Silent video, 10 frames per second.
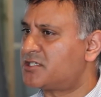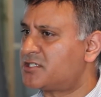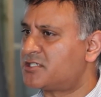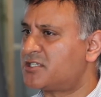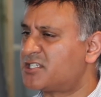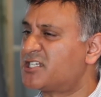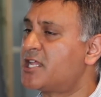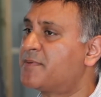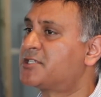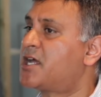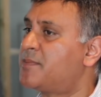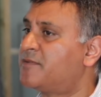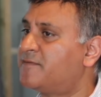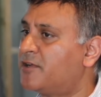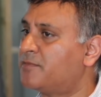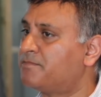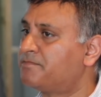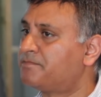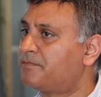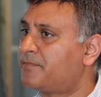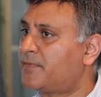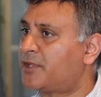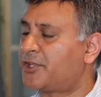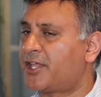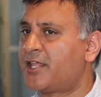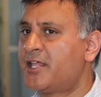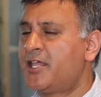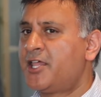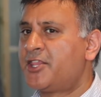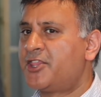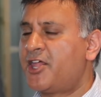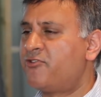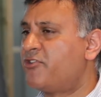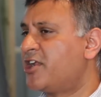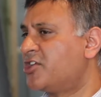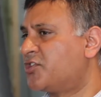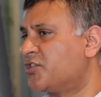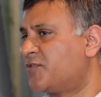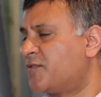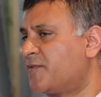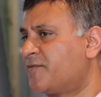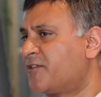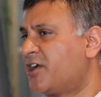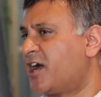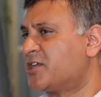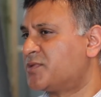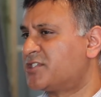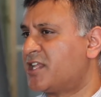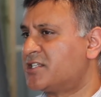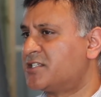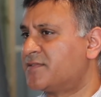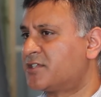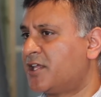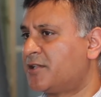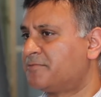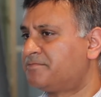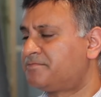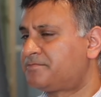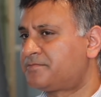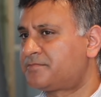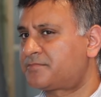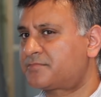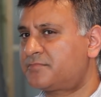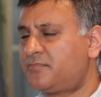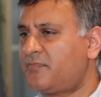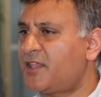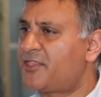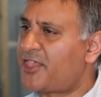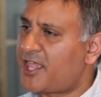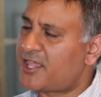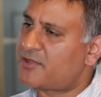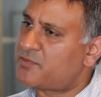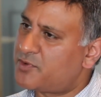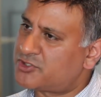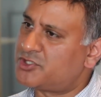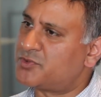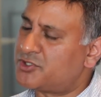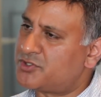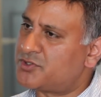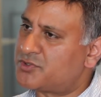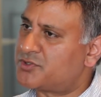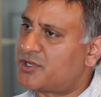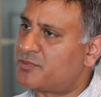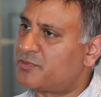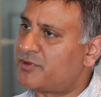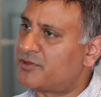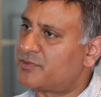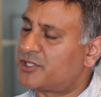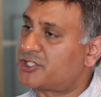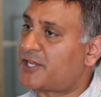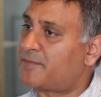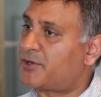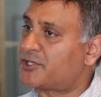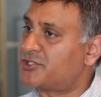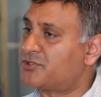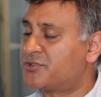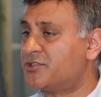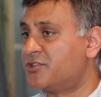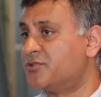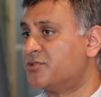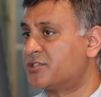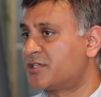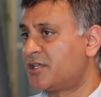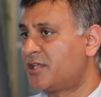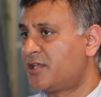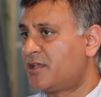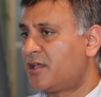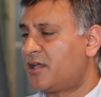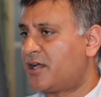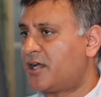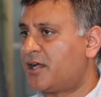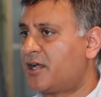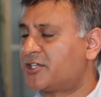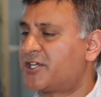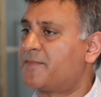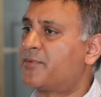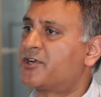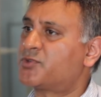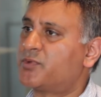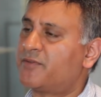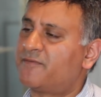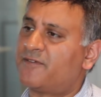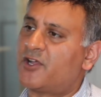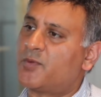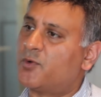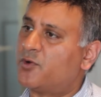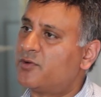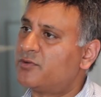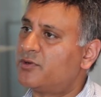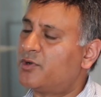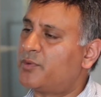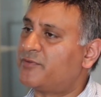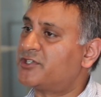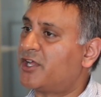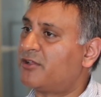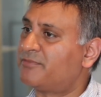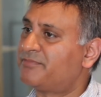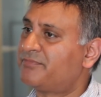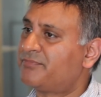is a deeper type of foam. Okay, they're really good for guys with sensitive skin. They're what you would use with a shave brush. You couldn't use a shave brush with foam or with gel. So